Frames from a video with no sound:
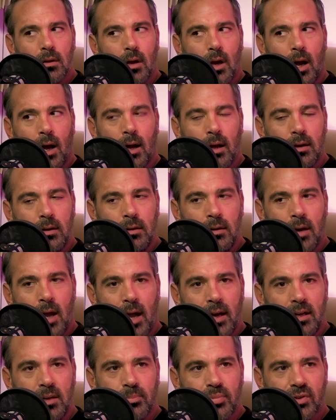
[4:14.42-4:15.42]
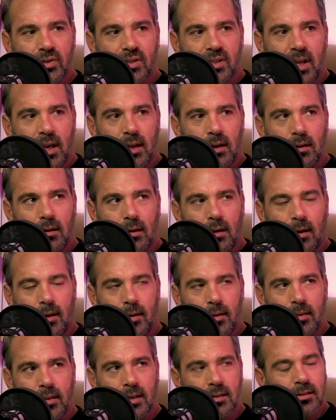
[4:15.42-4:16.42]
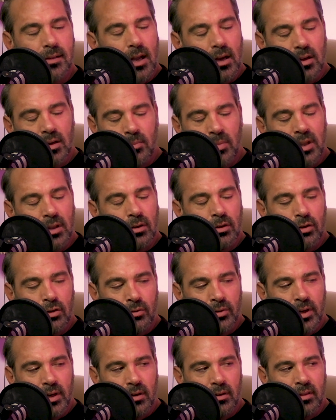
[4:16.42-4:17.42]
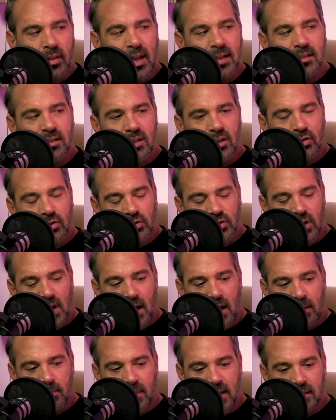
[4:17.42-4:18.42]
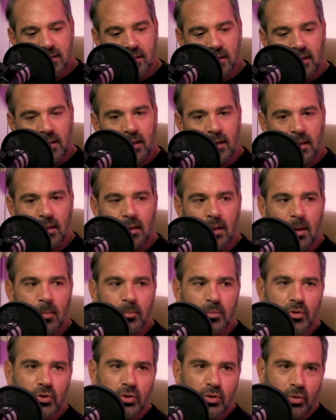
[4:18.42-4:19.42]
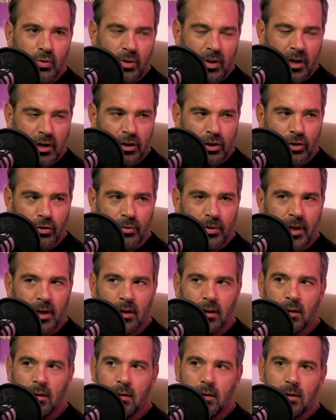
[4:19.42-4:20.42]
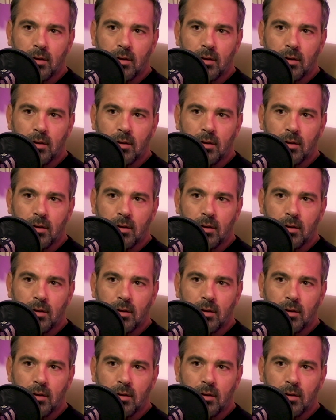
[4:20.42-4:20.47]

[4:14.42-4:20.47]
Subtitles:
90%, that's not going to be their career. That's their job that's leading them to their career.